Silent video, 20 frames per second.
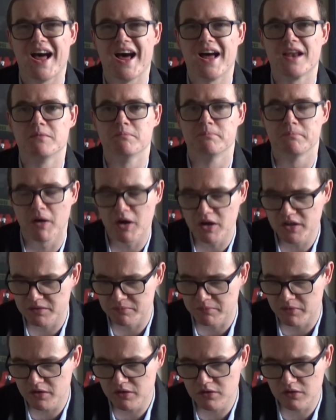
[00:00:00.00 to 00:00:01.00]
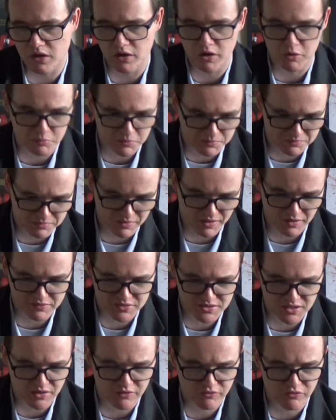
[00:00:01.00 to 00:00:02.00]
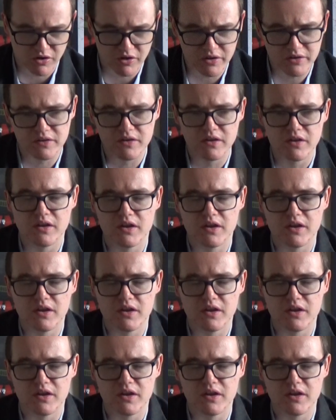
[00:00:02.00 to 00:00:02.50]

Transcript: Anne Biderman, I hope I'm pronouncing that right,